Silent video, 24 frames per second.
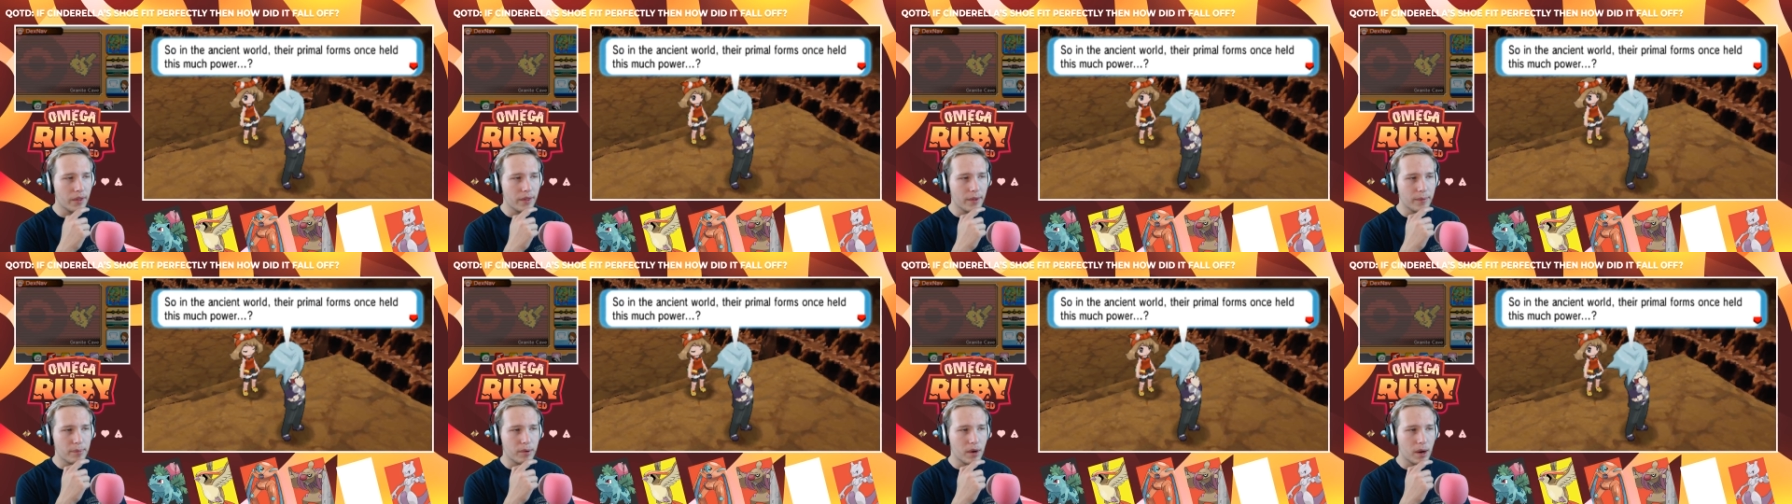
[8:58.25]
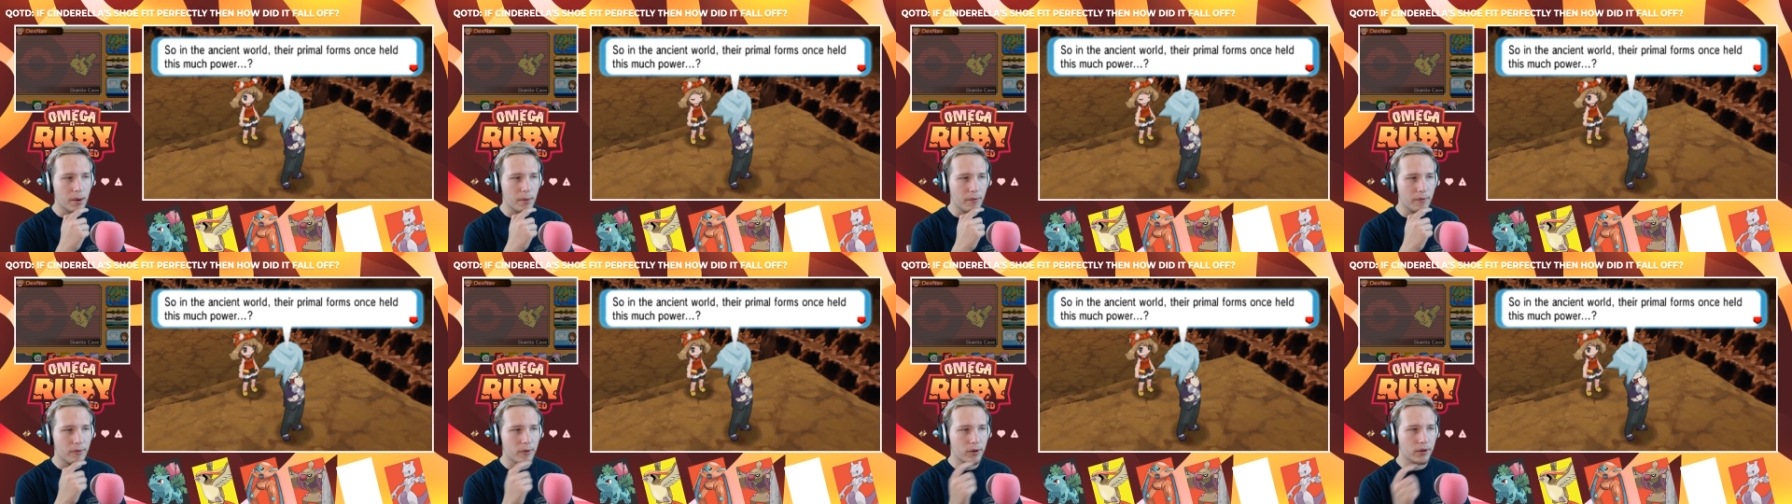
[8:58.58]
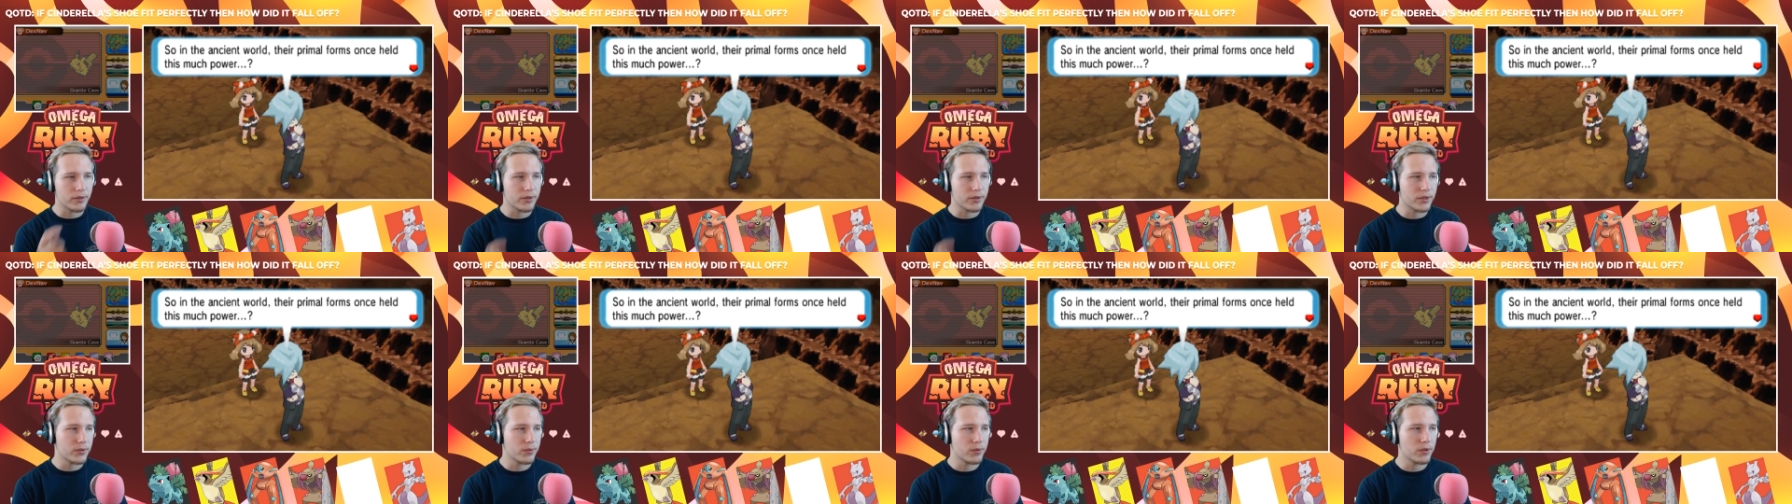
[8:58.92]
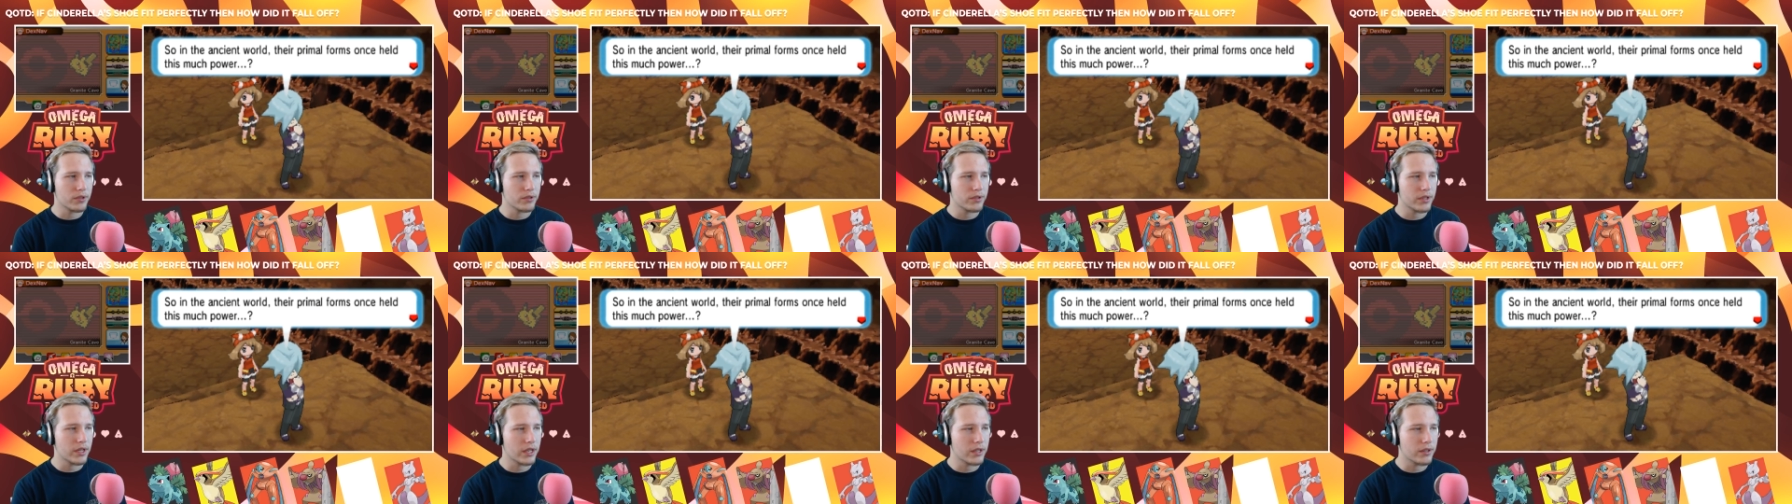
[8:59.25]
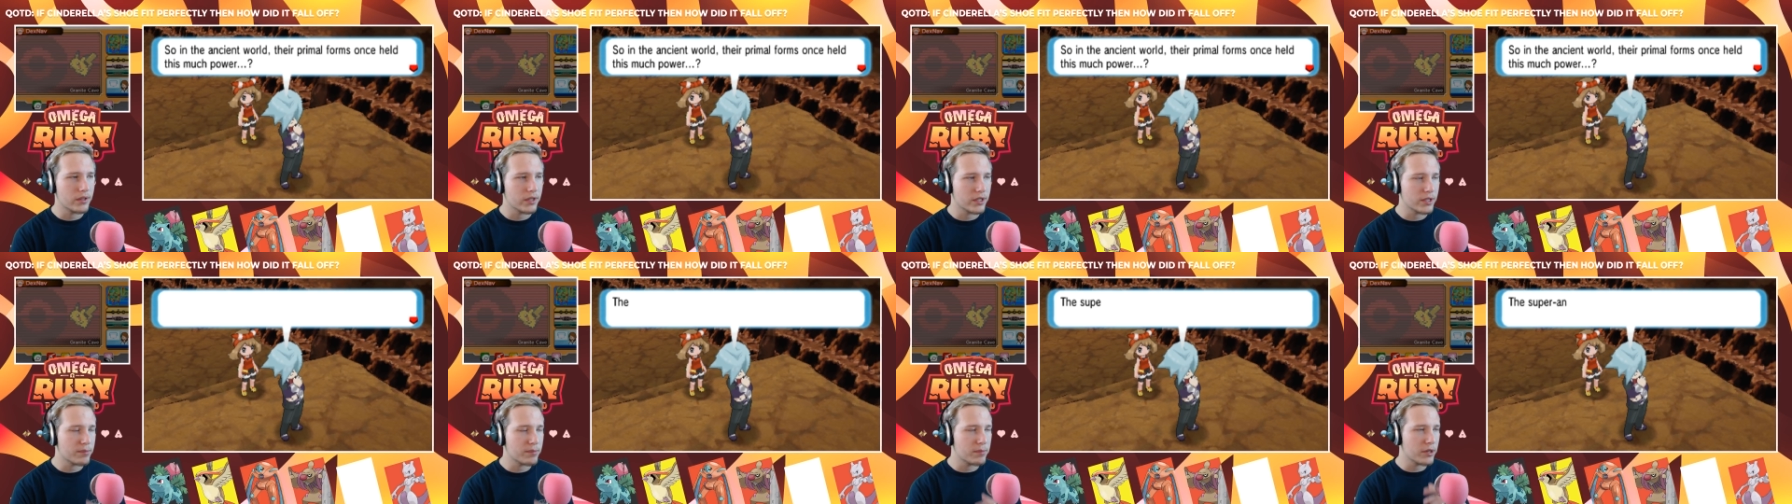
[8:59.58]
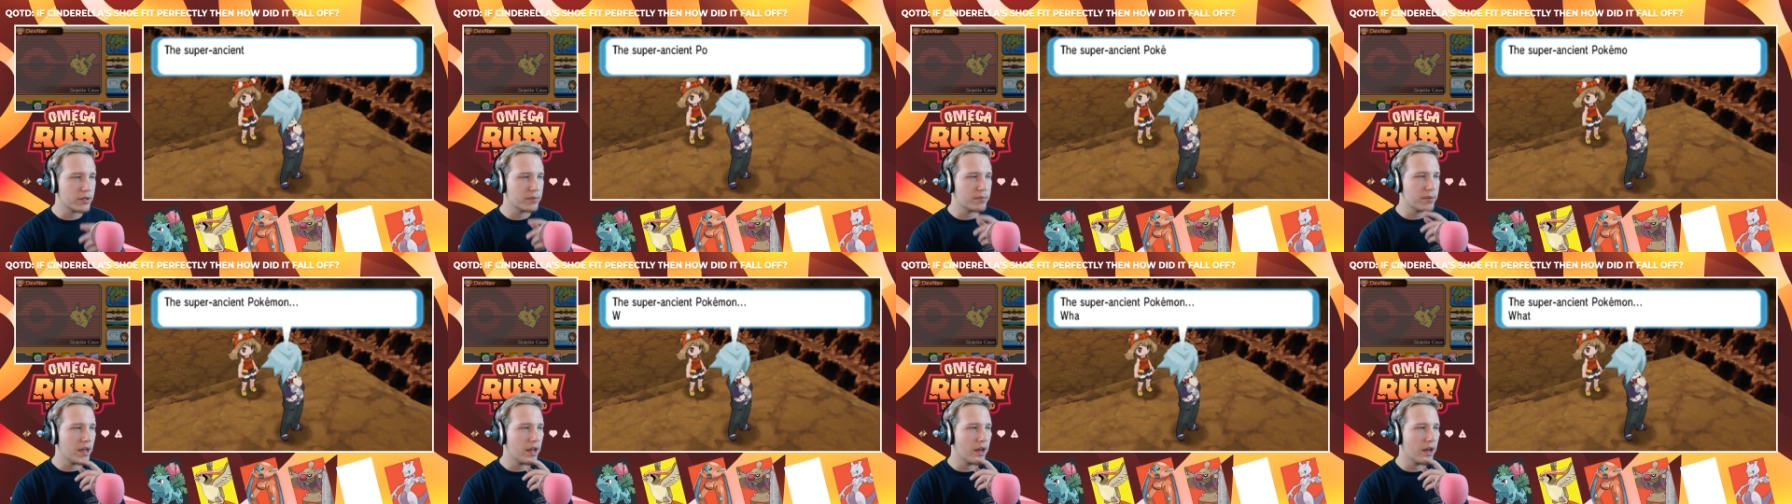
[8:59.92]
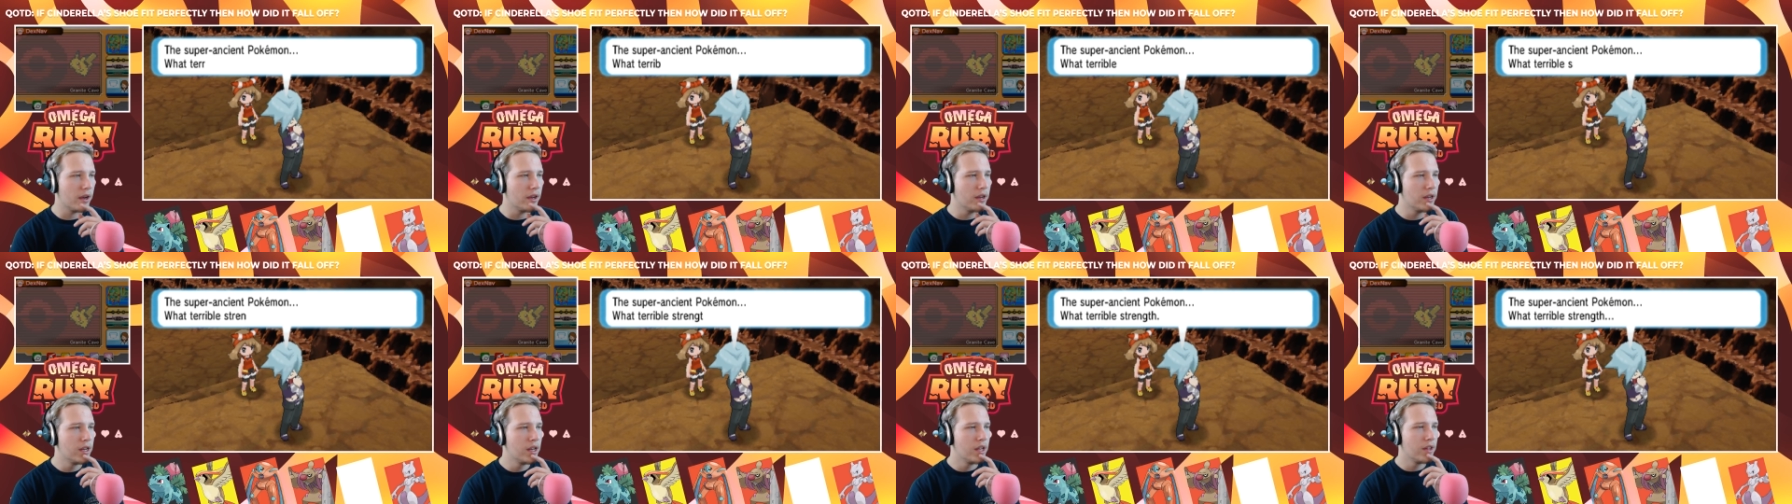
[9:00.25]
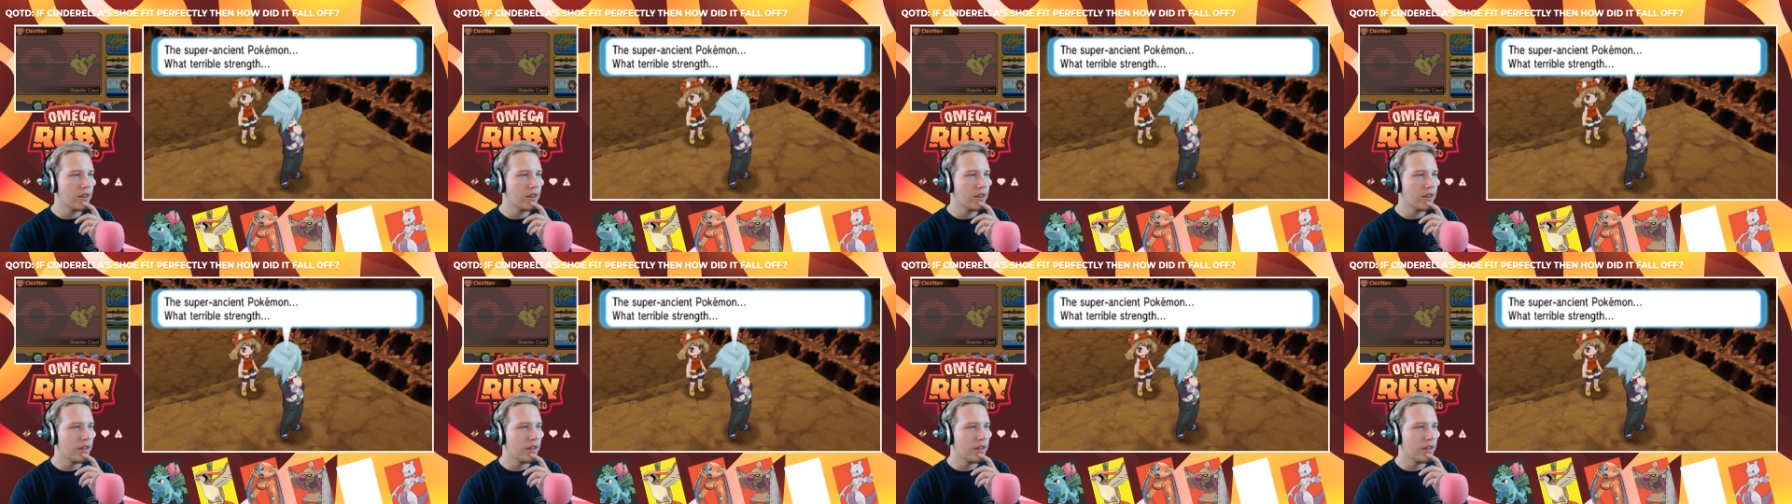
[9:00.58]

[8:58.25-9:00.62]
the primal forces once had this much power.